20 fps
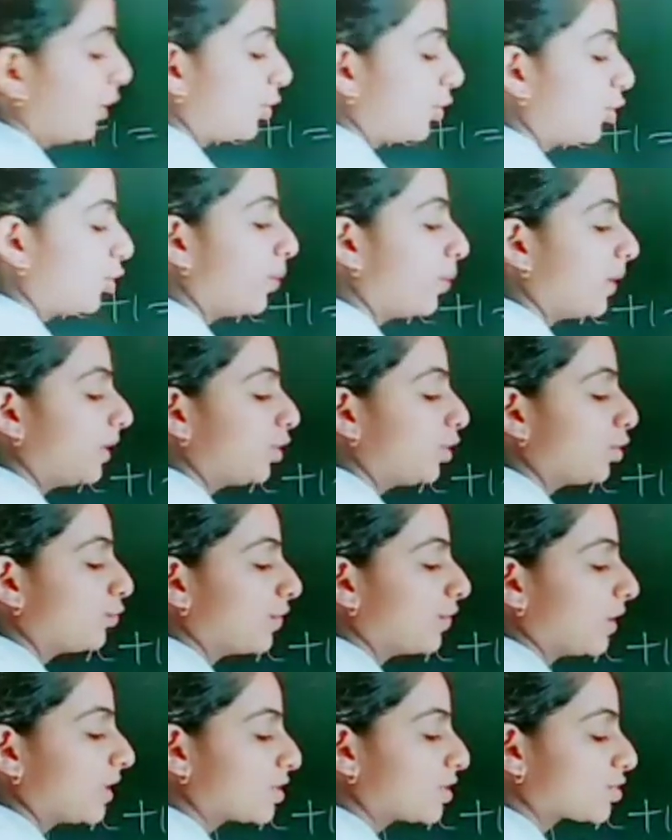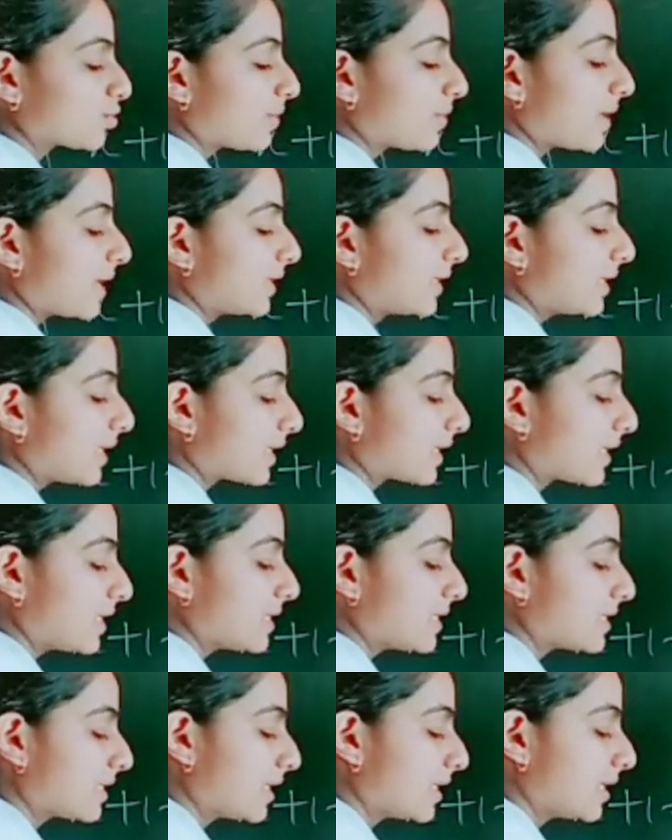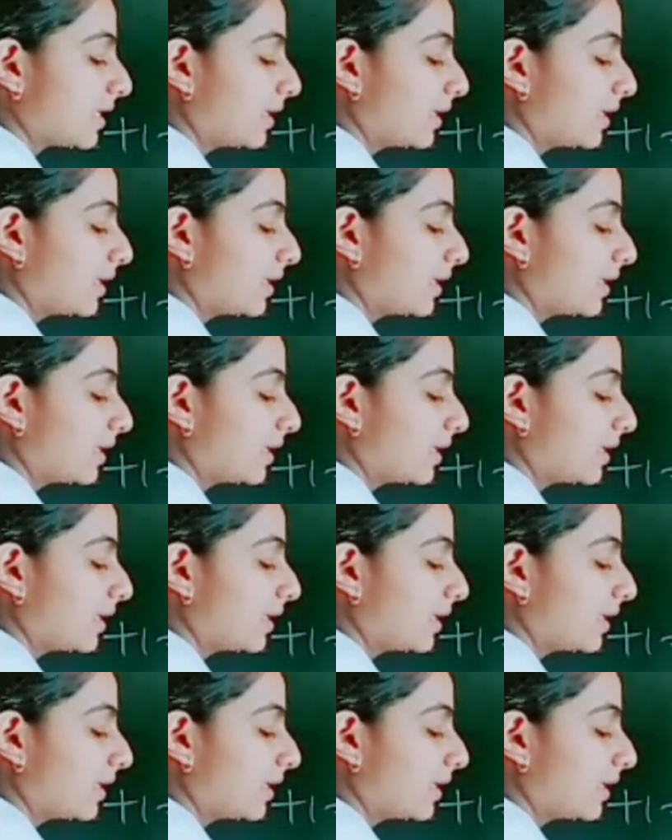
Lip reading: 2 into 1 square, that is